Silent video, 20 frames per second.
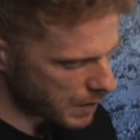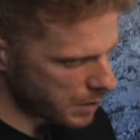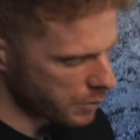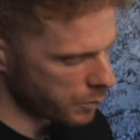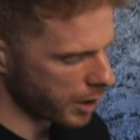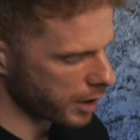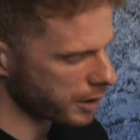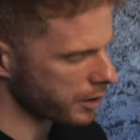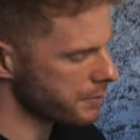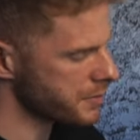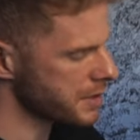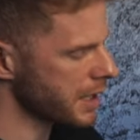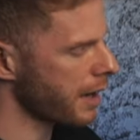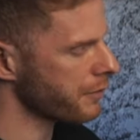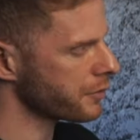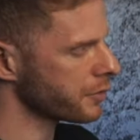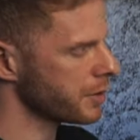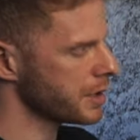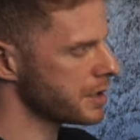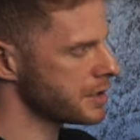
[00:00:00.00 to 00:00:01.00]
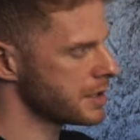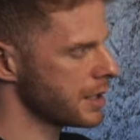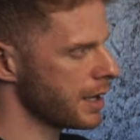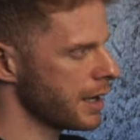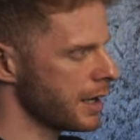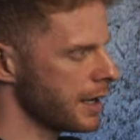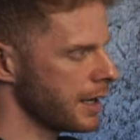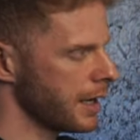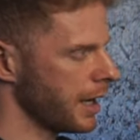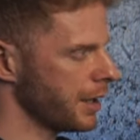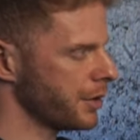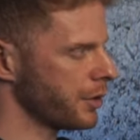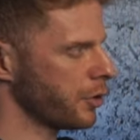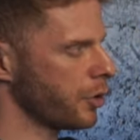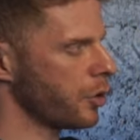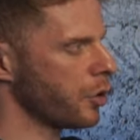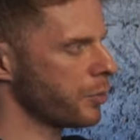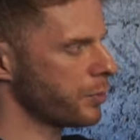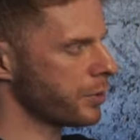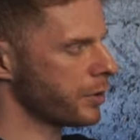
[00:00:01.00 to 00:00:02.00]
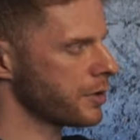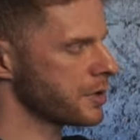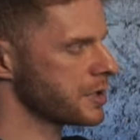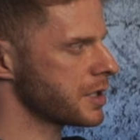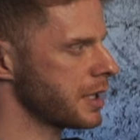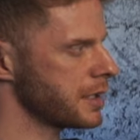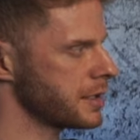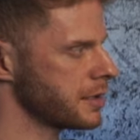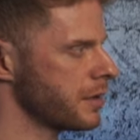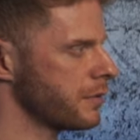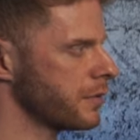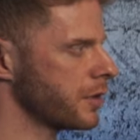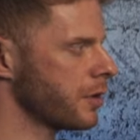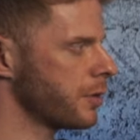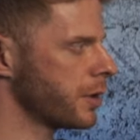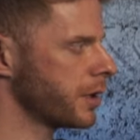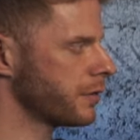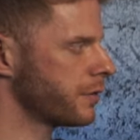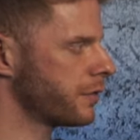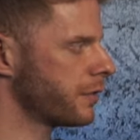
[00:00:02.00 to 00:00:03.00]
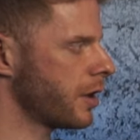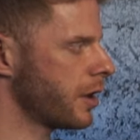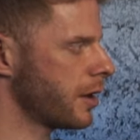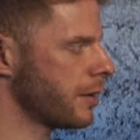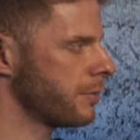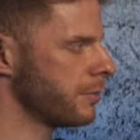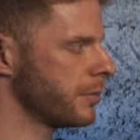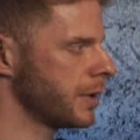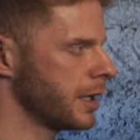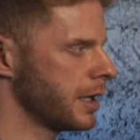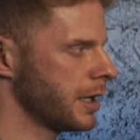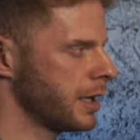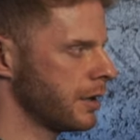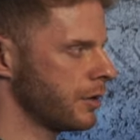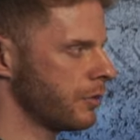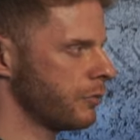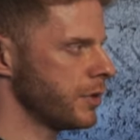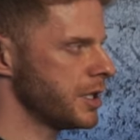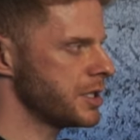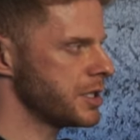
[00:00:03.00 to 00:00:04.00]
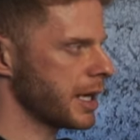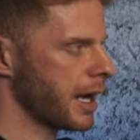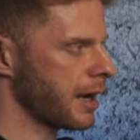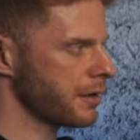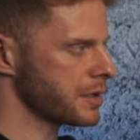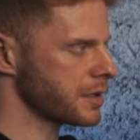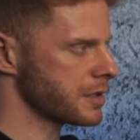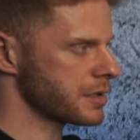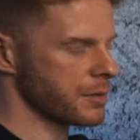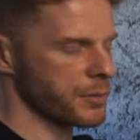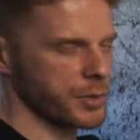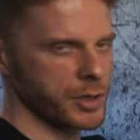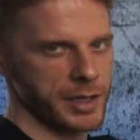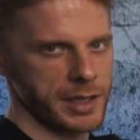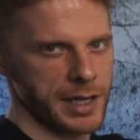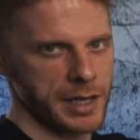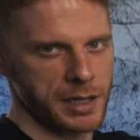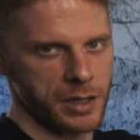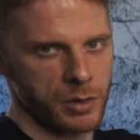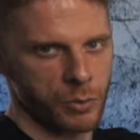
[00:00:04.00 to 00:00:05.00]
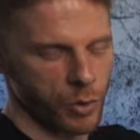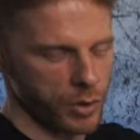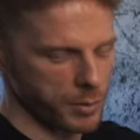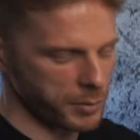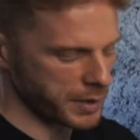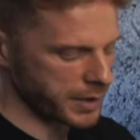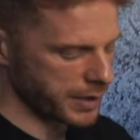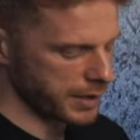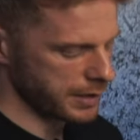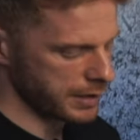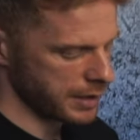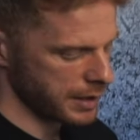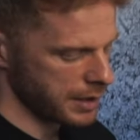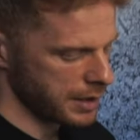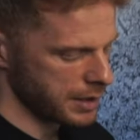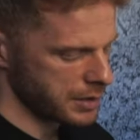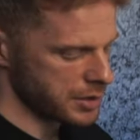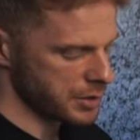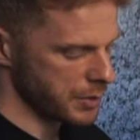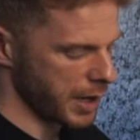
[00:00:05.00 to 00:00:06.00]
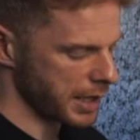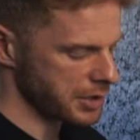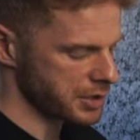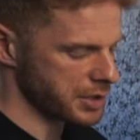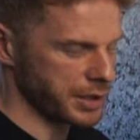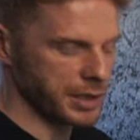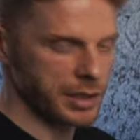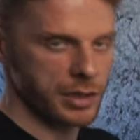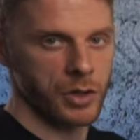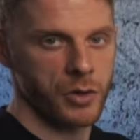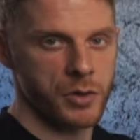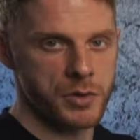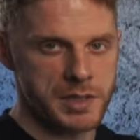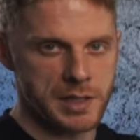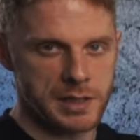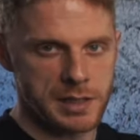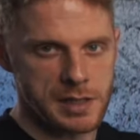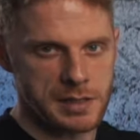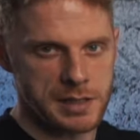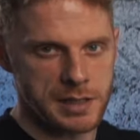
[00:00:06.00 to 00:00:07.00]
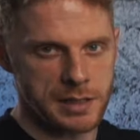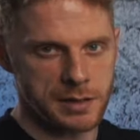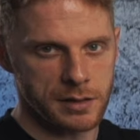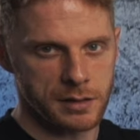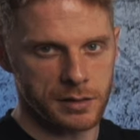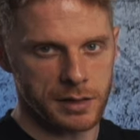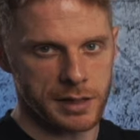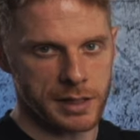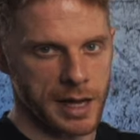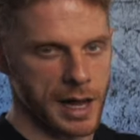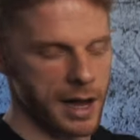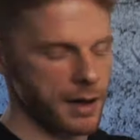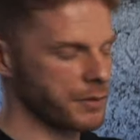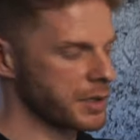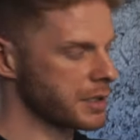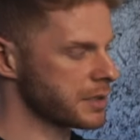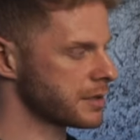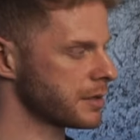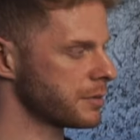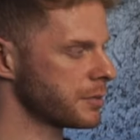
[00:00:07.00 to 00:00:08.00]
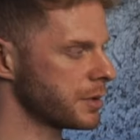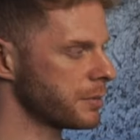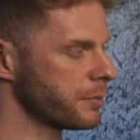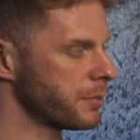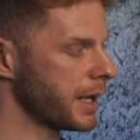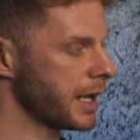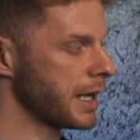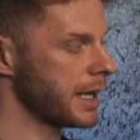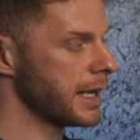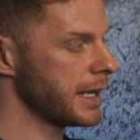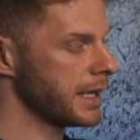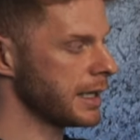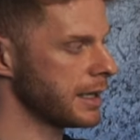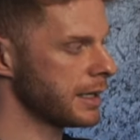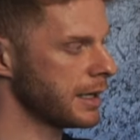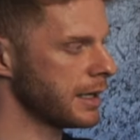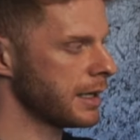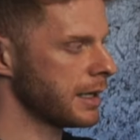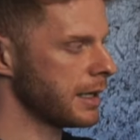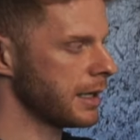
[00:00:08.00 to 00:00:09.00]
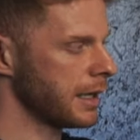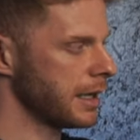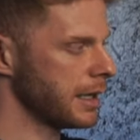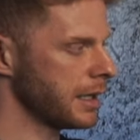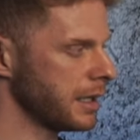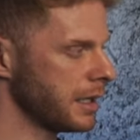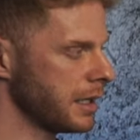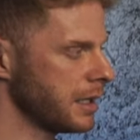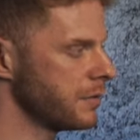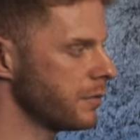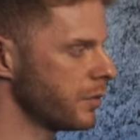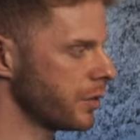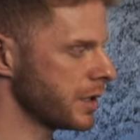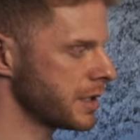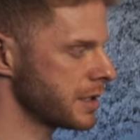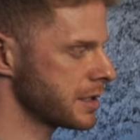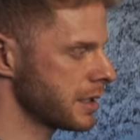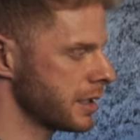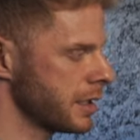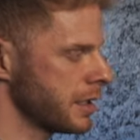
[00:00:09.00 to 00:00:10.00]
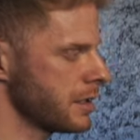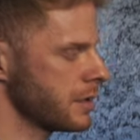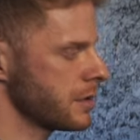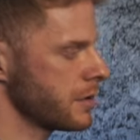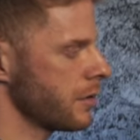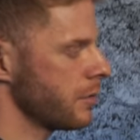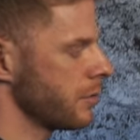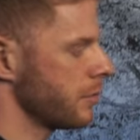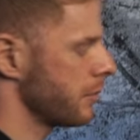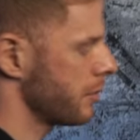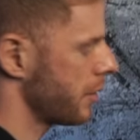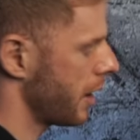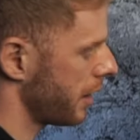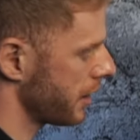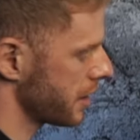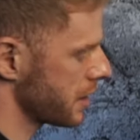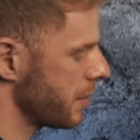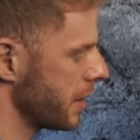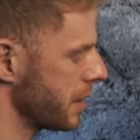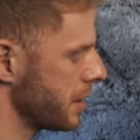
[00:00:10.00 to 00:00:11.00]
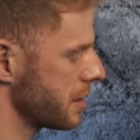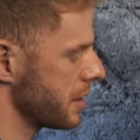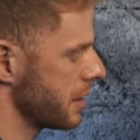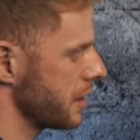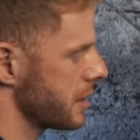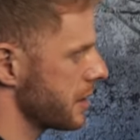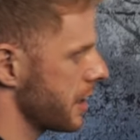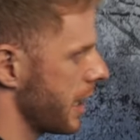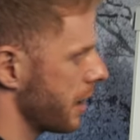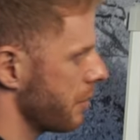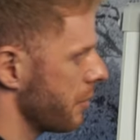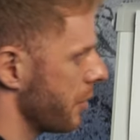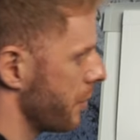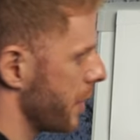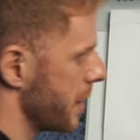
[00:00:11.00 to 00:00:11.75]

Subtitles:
what comes afterwards, and the whole process of going from reaching out to someone or getting a warm lead to actually closing the deal and having someone pay an invoice. So I'll explain this in a second, but